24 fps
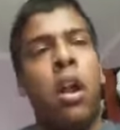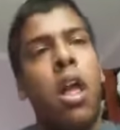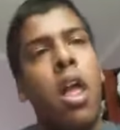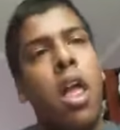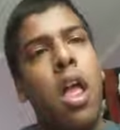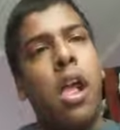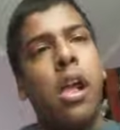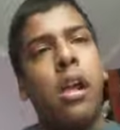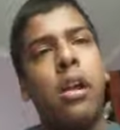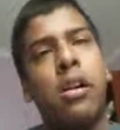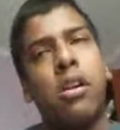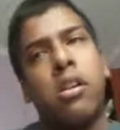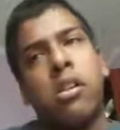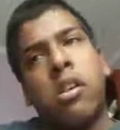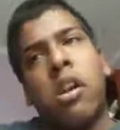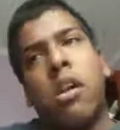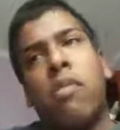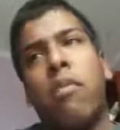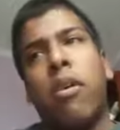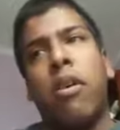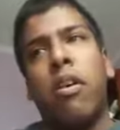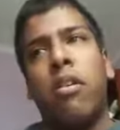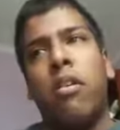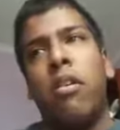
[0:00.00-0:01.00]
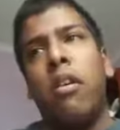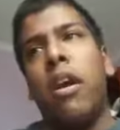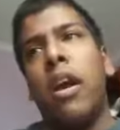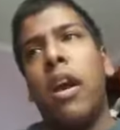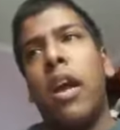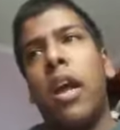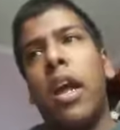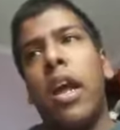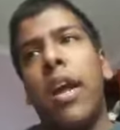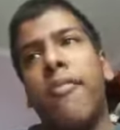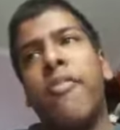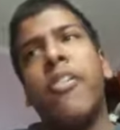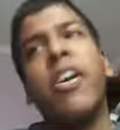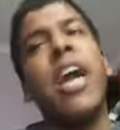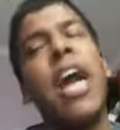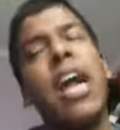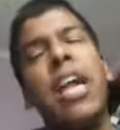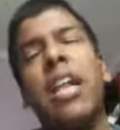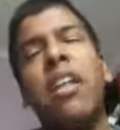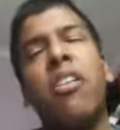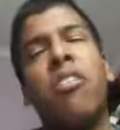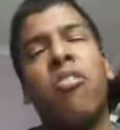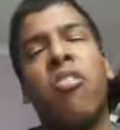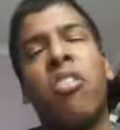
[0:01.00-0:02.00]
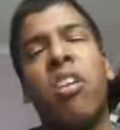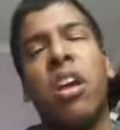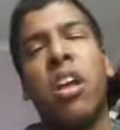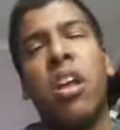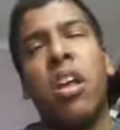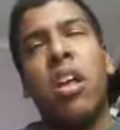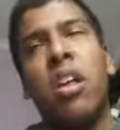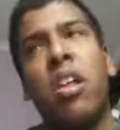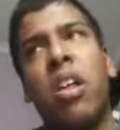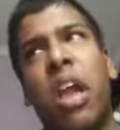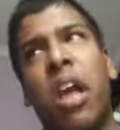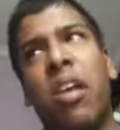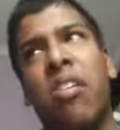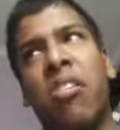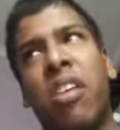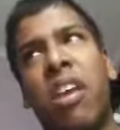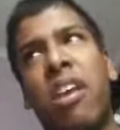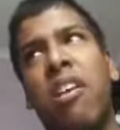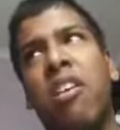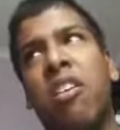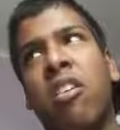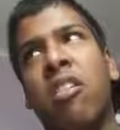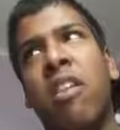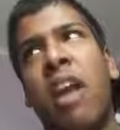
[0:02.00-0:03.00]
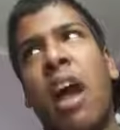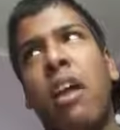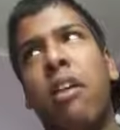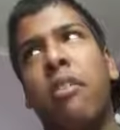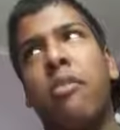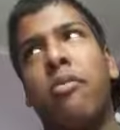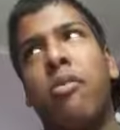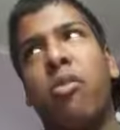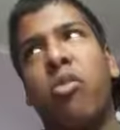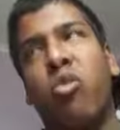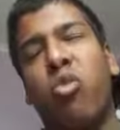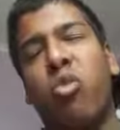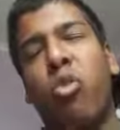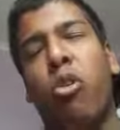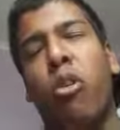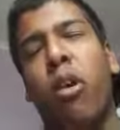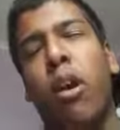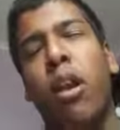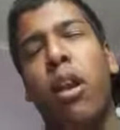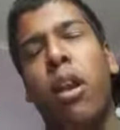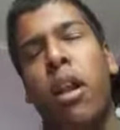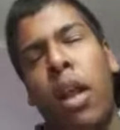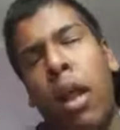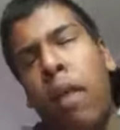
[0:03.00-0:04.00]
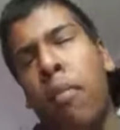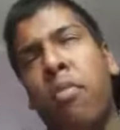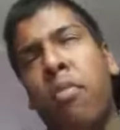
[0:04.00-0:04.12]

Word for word: Uh, come on, if a guy needs to like, say his side of the story, let